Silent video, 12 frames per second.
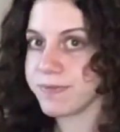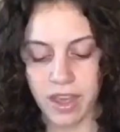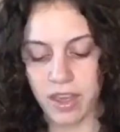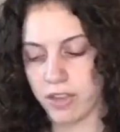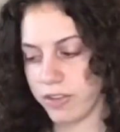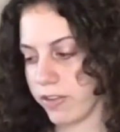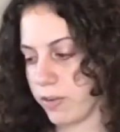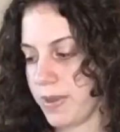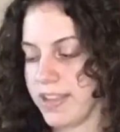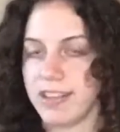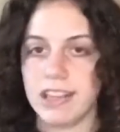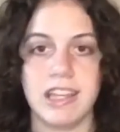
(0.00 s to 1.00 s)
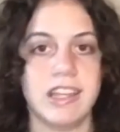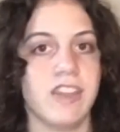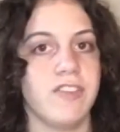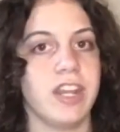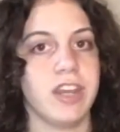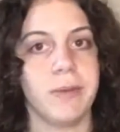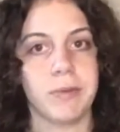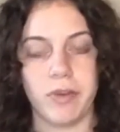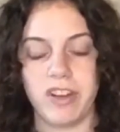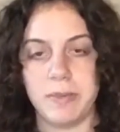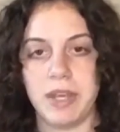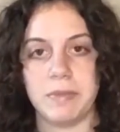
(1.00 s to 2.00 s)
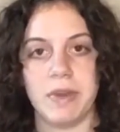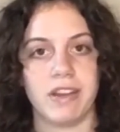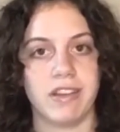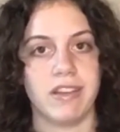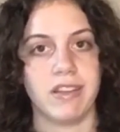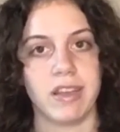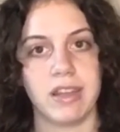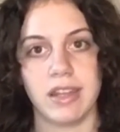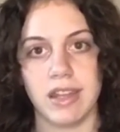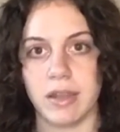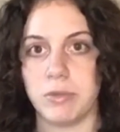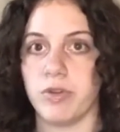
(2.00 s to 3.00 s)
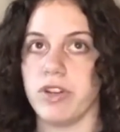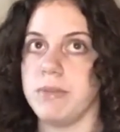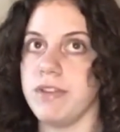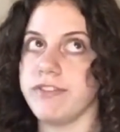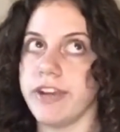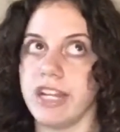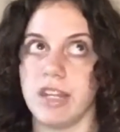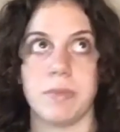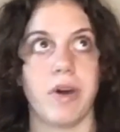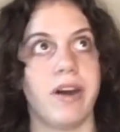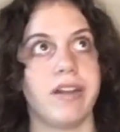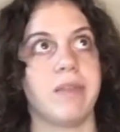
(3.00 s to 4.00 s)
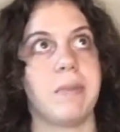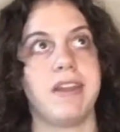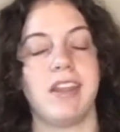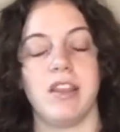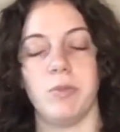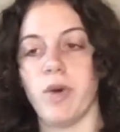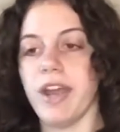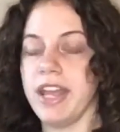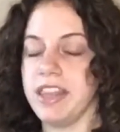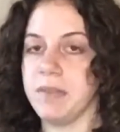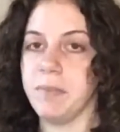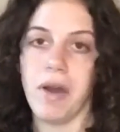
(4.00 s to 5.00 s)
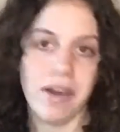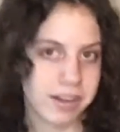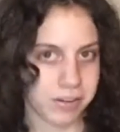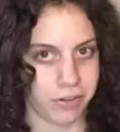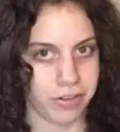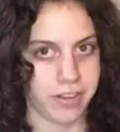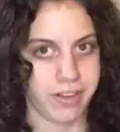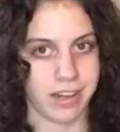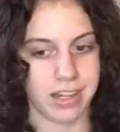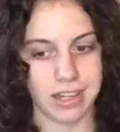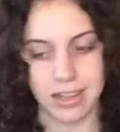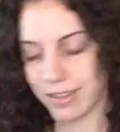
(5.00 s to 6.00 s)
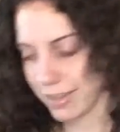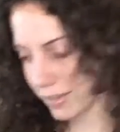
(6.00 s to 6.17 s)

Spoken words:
So basically in this video I'm going to be unboxing succulents, I'm going to be finding pots, painting them white, and then potting all the succulents.